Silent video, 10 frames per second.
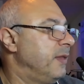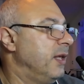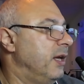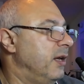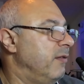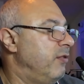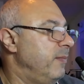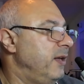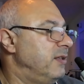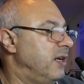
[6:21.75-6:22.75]
for
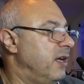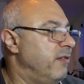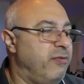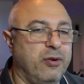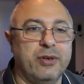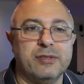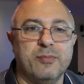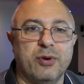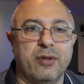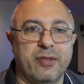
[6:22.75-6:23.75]
me to kind of focus
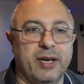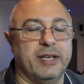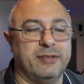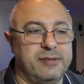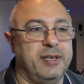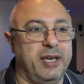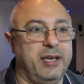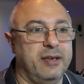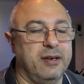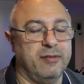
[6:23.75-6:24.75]
more on that, to
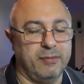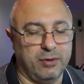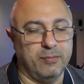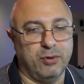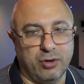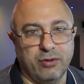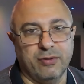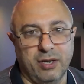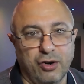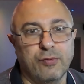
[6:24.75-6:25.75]
say more on
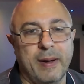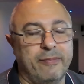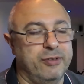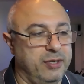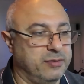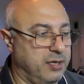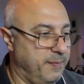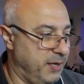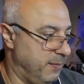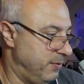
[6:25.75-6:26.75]
the OMAP videos
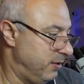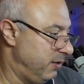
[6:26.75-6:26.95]
coming up.